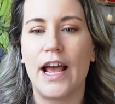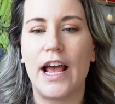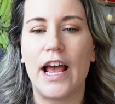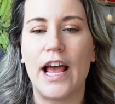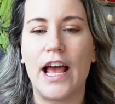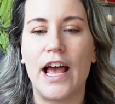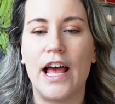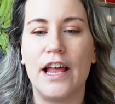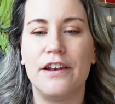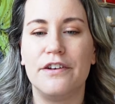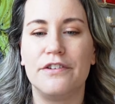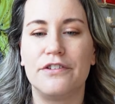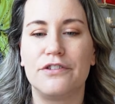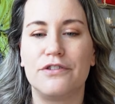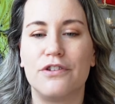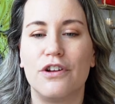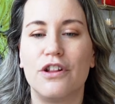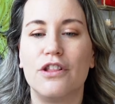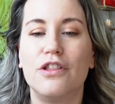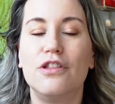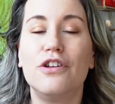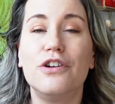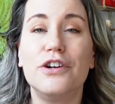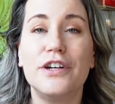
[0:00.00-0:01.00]
and
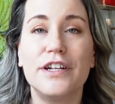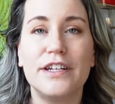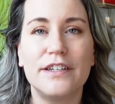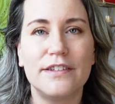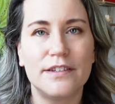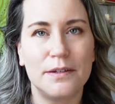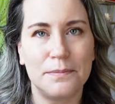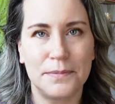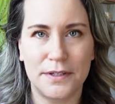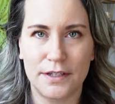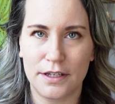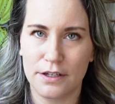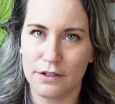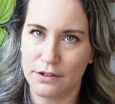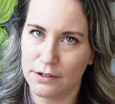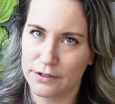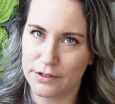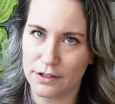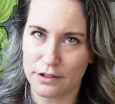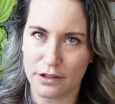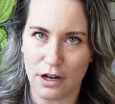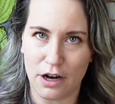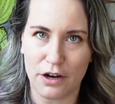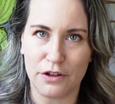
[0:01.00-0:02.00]
learning some skills
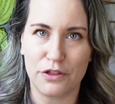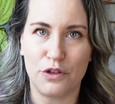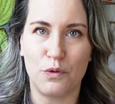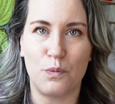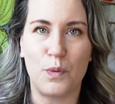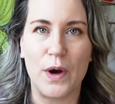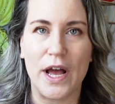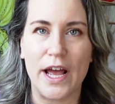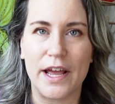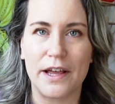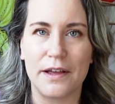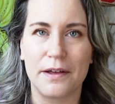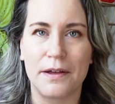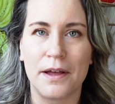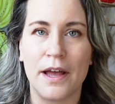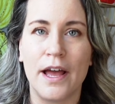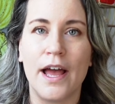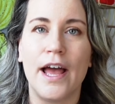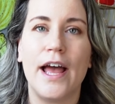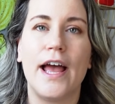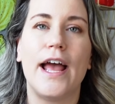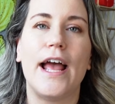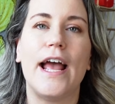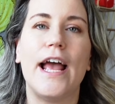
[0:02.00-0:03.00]
along the way.
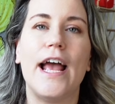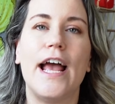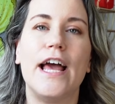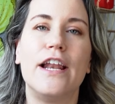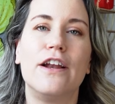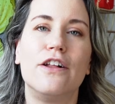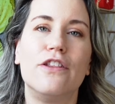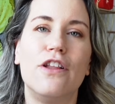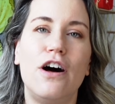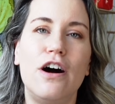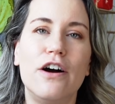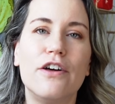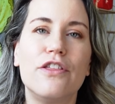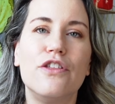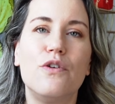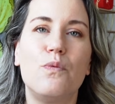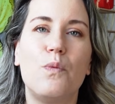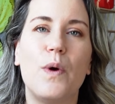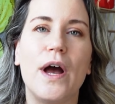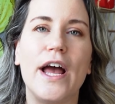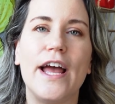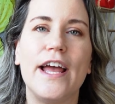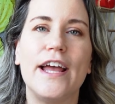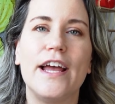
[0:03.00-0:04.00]
And along the
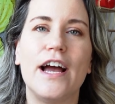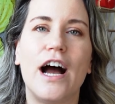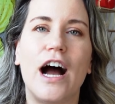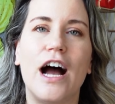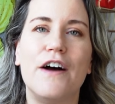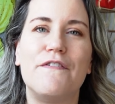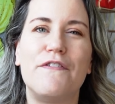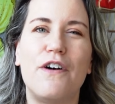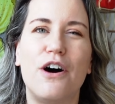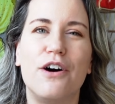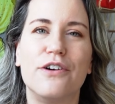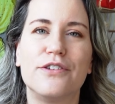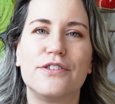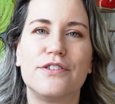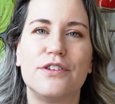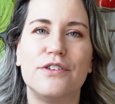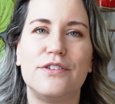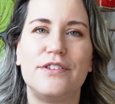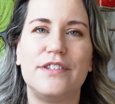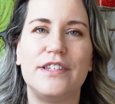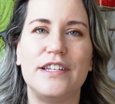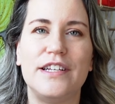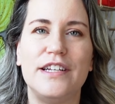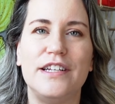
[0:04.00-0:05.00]
way, I've also
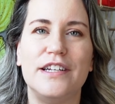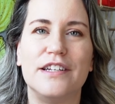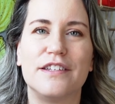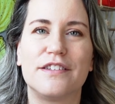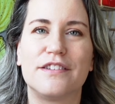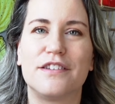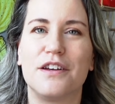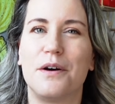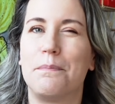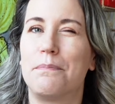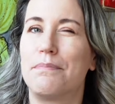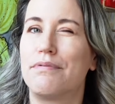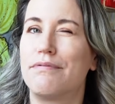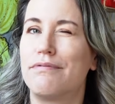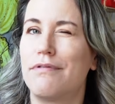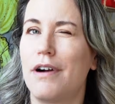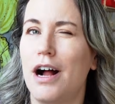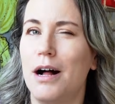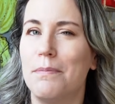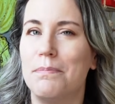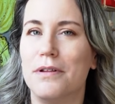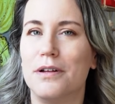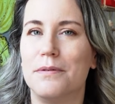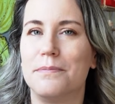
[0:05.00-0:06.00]
seen some
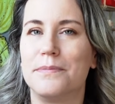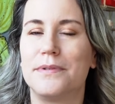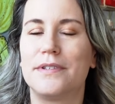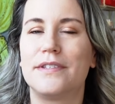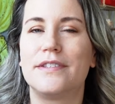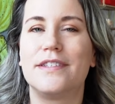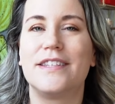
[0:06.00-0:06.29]
problems